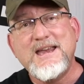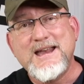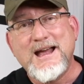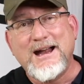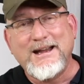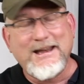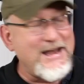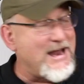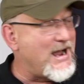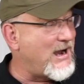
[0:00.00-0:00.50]
Now,
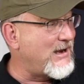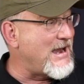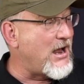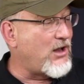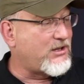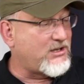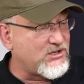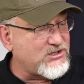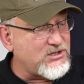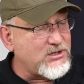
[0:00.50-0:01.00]
it doesn't come
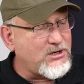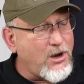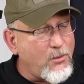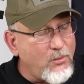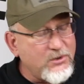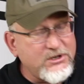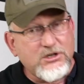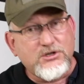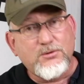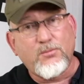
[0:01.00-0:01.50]
with the
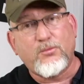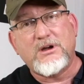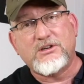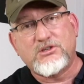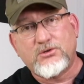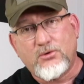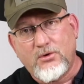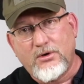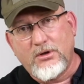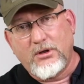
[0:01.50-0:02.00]
suppressor or the
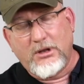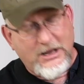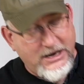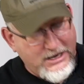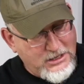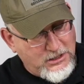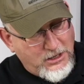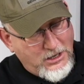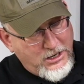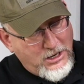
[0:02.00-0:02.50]
light
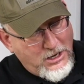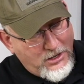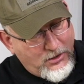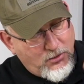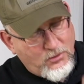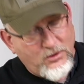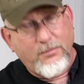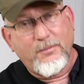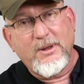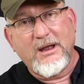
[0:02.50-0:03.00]
or the PEC
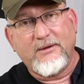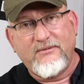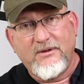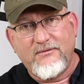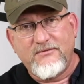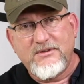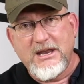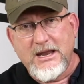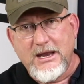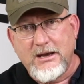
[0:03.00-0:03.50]
15.
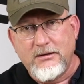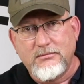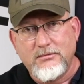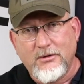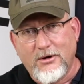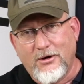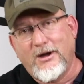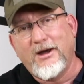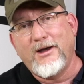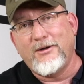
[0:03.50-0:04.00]
All right,
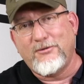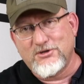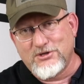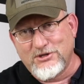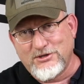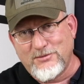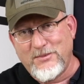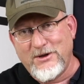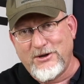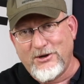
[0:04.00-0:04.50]
just to be
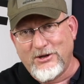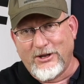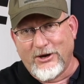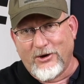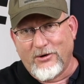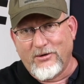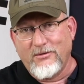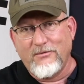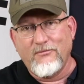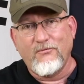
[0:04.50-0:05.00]
clear,
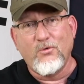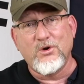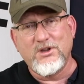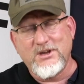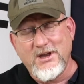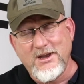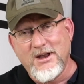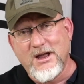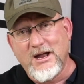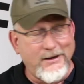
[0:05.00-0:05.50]

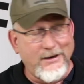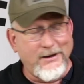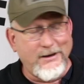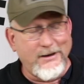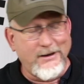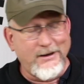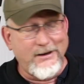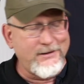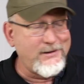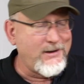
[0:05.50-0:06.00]
$14.99.
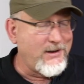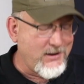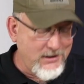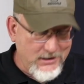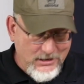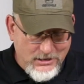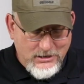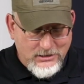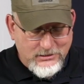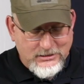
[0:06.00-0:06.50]

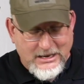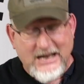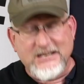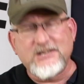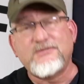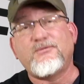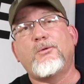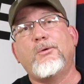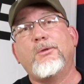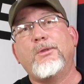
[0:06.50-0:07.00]
That's for the
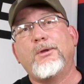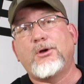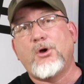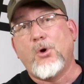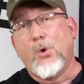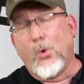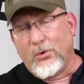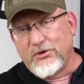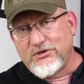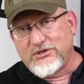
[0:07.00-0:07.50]
Colt stuff.
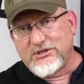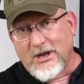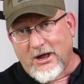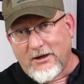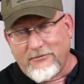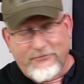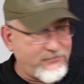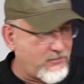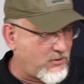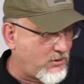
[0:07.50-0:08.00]
All
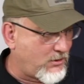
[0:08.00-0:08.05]
right.